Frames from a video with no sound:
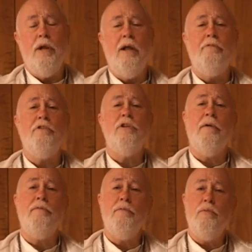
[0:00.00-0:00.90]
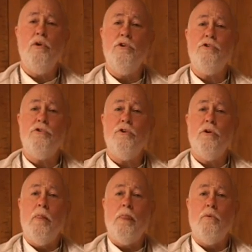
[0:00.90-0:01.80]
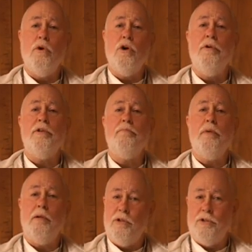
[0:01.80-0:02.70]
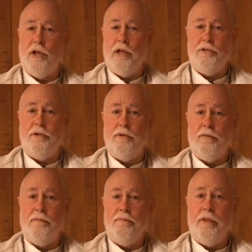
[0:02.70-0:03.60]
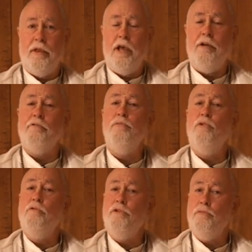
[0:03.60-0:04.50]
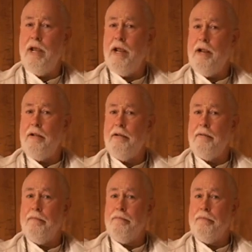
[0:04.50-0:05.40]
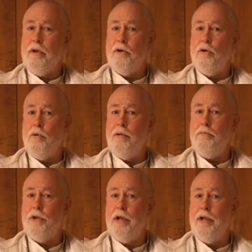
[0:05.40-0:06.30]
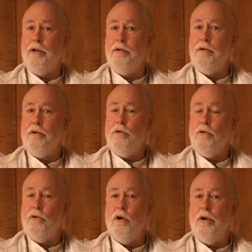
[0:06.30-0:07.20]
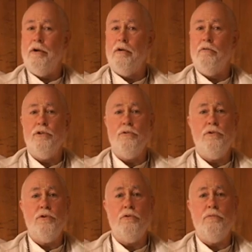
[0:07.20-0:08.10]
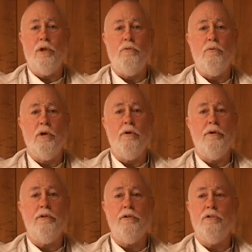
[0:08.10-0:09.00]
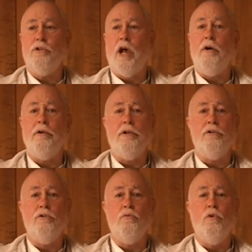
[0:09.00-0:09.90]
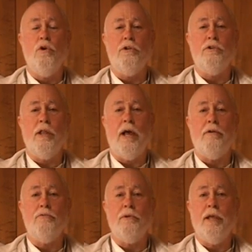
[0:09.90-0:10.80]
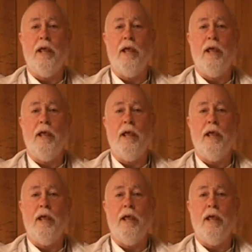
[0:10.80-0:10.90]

But every time you push, we're going to publicize it. Every move you make on our website or on our YouTube, we're going to shout it to the world as loud as we